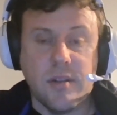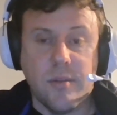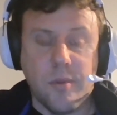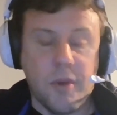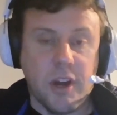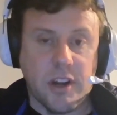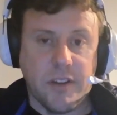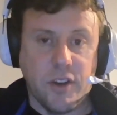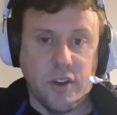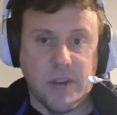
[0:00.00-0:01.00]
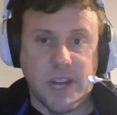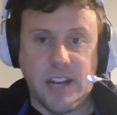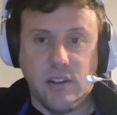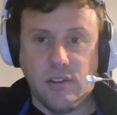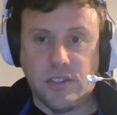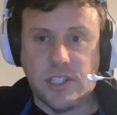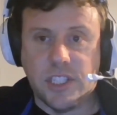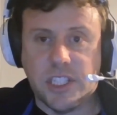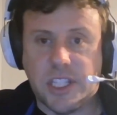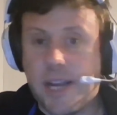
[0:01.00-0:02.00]
A reminder, if you do want to head along to
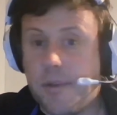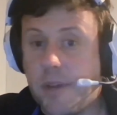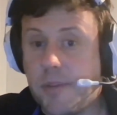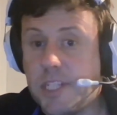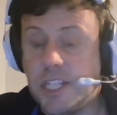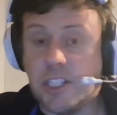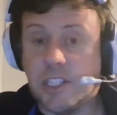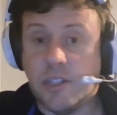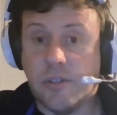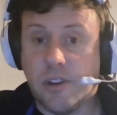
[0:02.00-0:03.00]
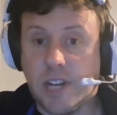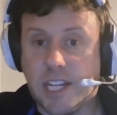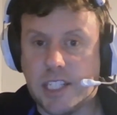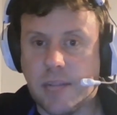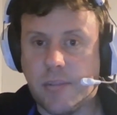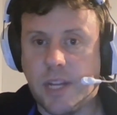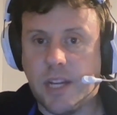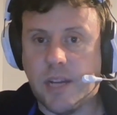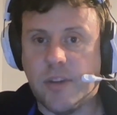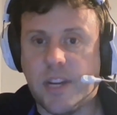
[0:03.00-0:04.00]
this game, you can potentially do it on us,
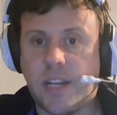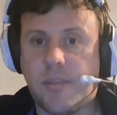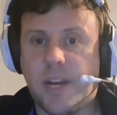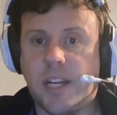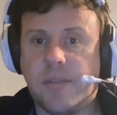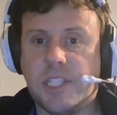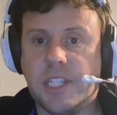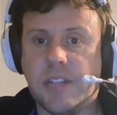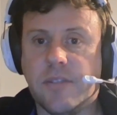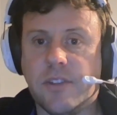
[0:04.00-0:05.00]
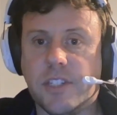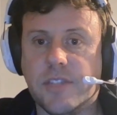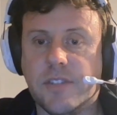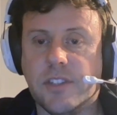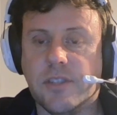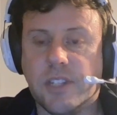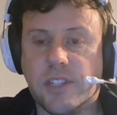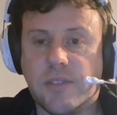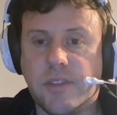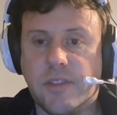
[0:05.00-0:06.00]
Unplugged, proud to partner with TICKETVERSE for the
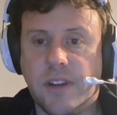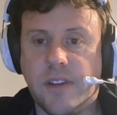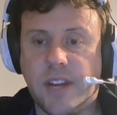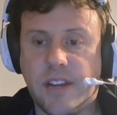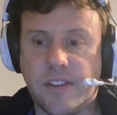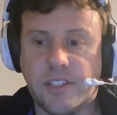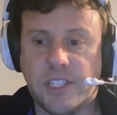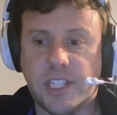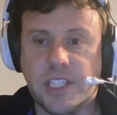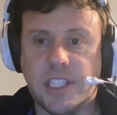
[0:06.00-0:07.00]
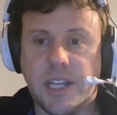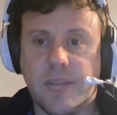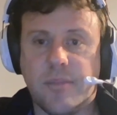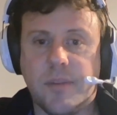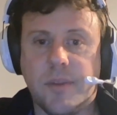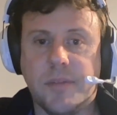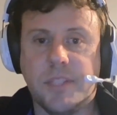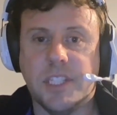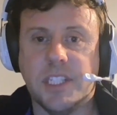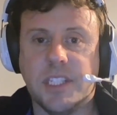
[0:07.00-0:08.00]
2025 AFL season. Get
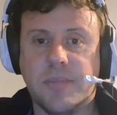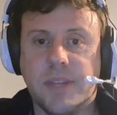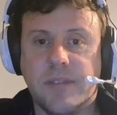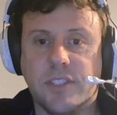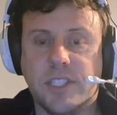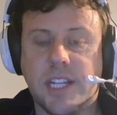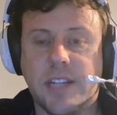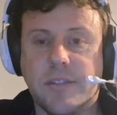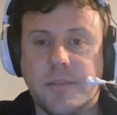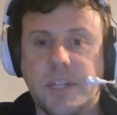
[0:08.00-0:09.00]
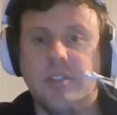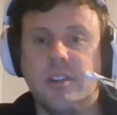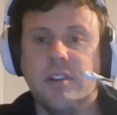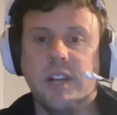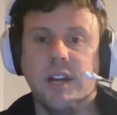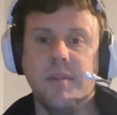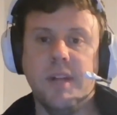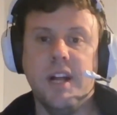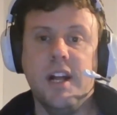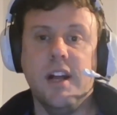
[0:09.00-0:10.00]
premium seats at Marvel Stadium's Medallion Club
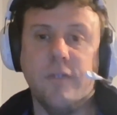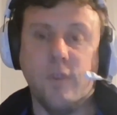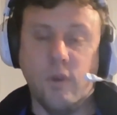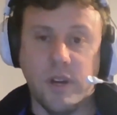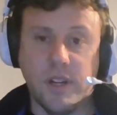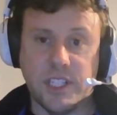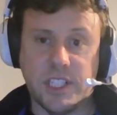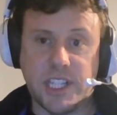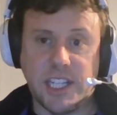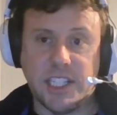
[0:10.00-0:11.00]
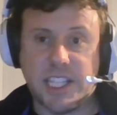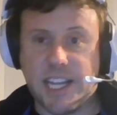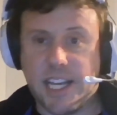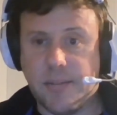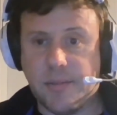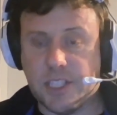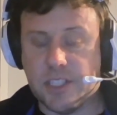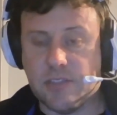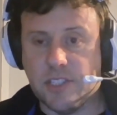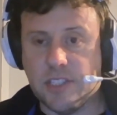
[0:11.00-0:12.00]
for Saints games,
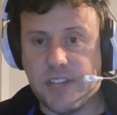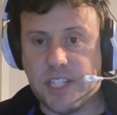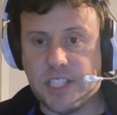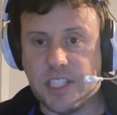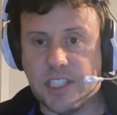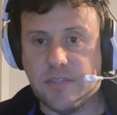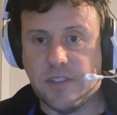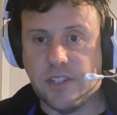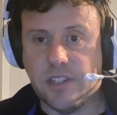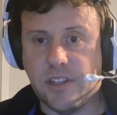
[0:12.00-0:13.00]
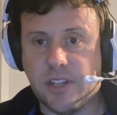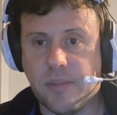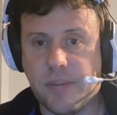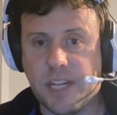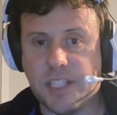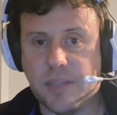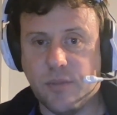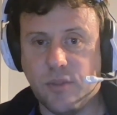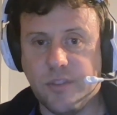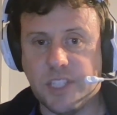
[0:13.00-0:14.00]
exclusive access to fine dining, bars
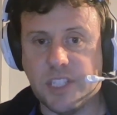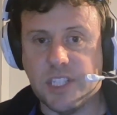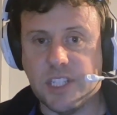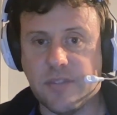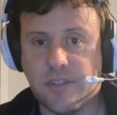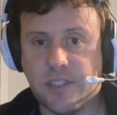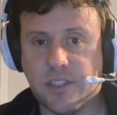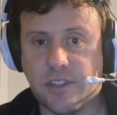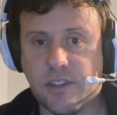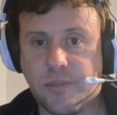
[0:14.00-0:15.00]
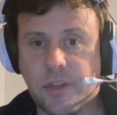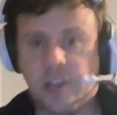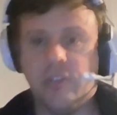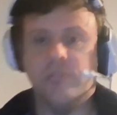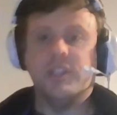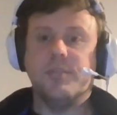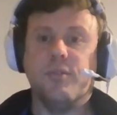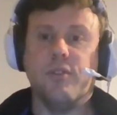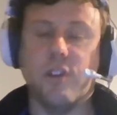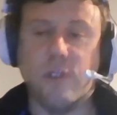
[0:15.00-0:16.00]
and more. Visit ticketverse.com.au to
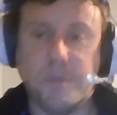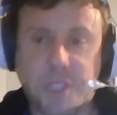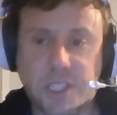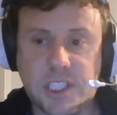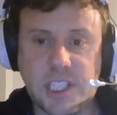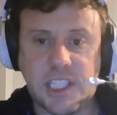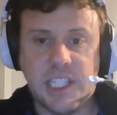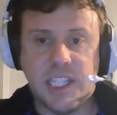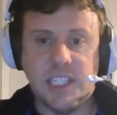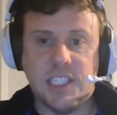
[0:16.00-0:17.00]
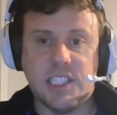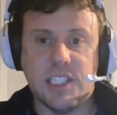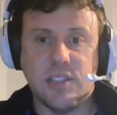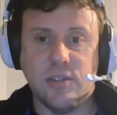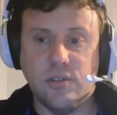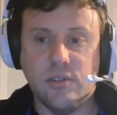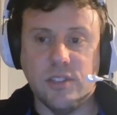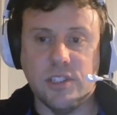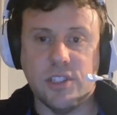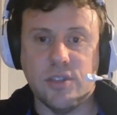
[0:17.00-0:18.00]
explore your options at tickets,
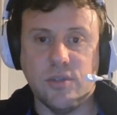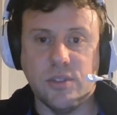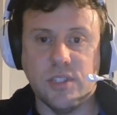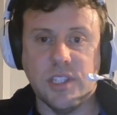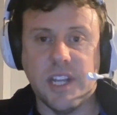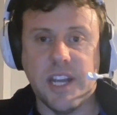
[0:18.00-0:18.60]
all sorted.